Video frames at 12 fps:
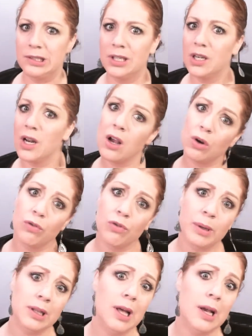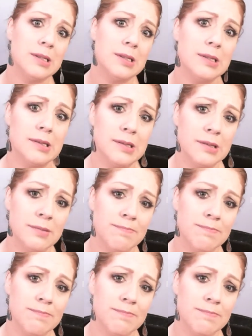like, knock over my glasses.